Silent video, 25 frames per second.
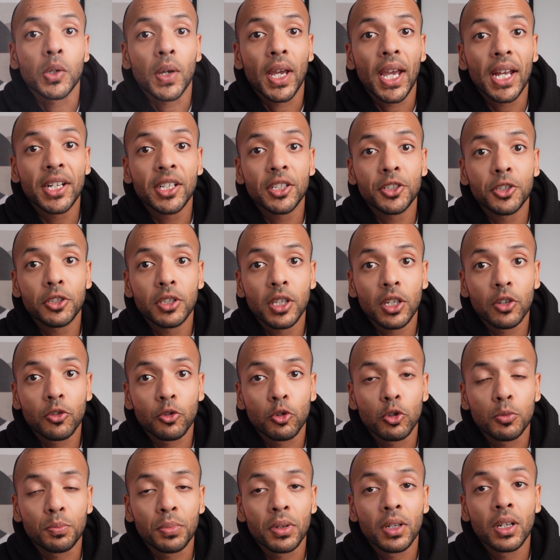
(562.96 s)
head into the
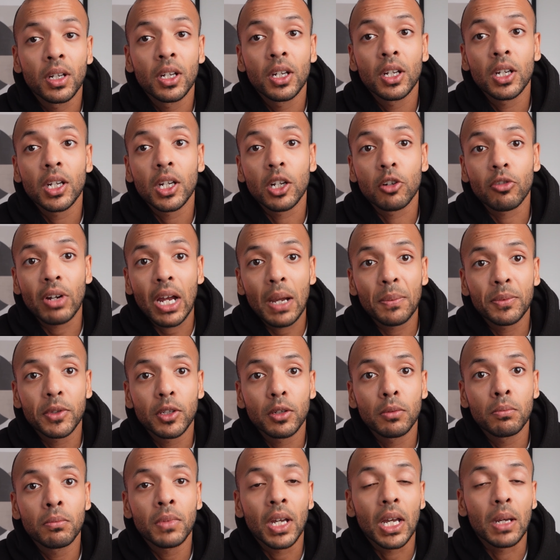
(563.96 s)
group, grab
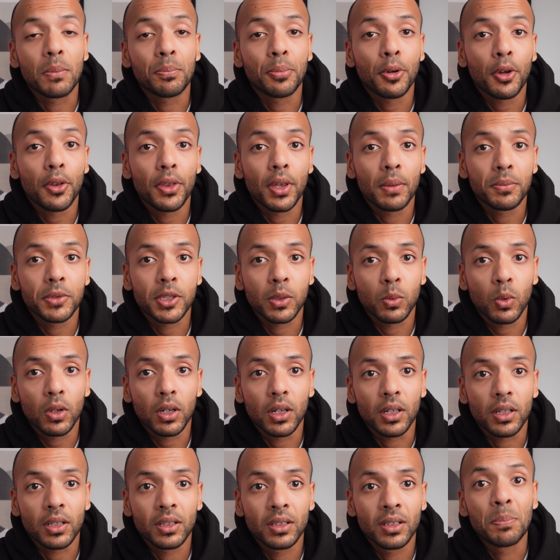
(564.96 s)
them and put them to
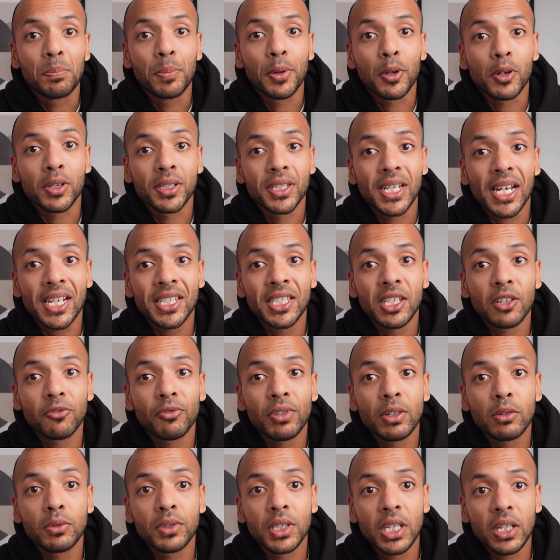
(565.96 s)
work, because that's the
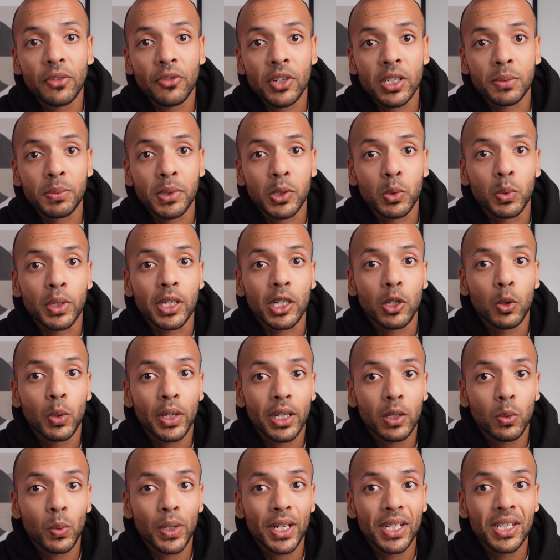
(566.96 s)
real difference between
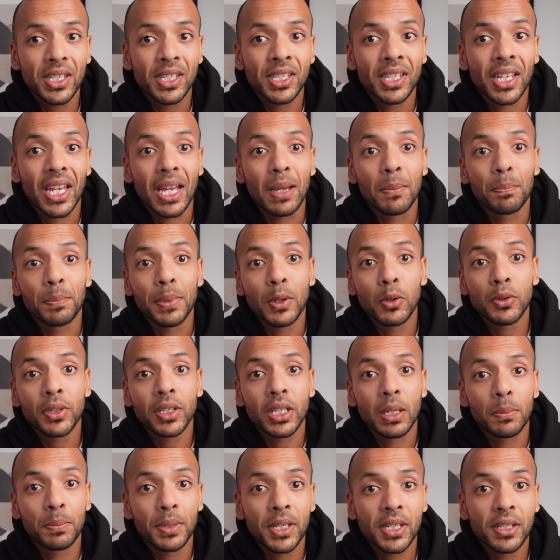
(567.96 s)
quick wins and building a
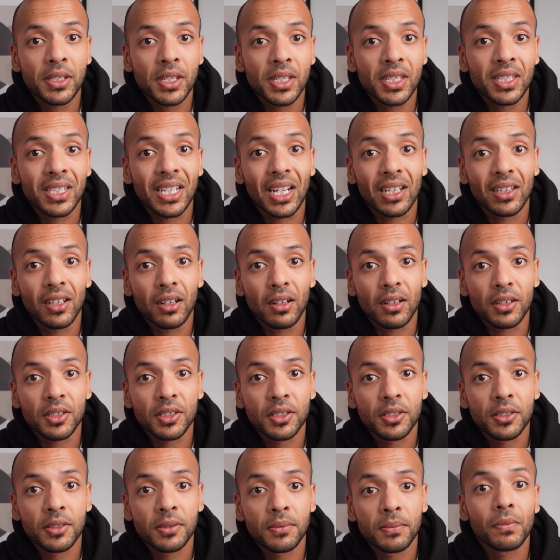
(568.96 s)
business that
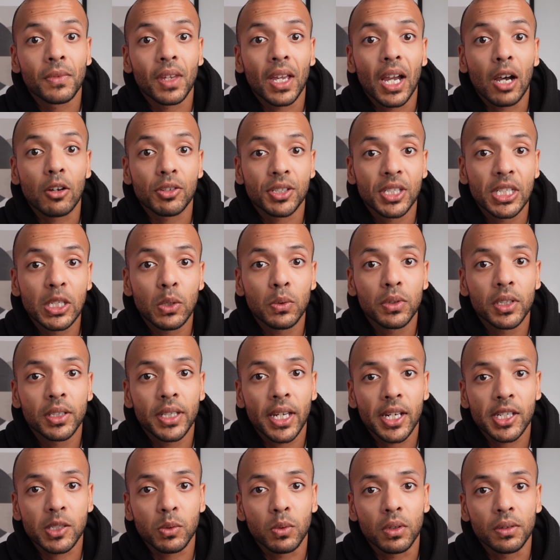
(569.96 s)
lasts. I'll see you in the
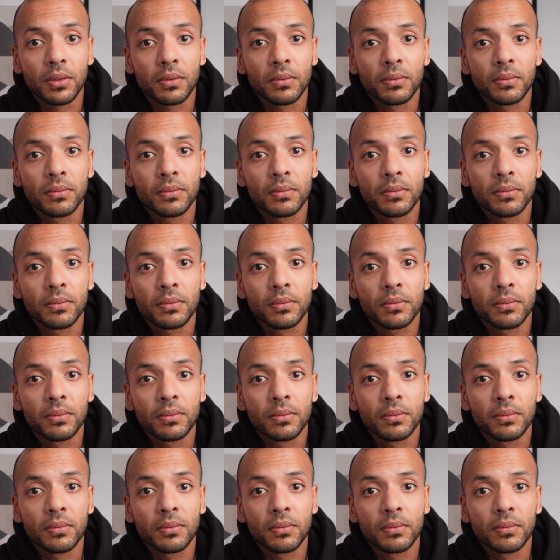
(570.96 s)
next one.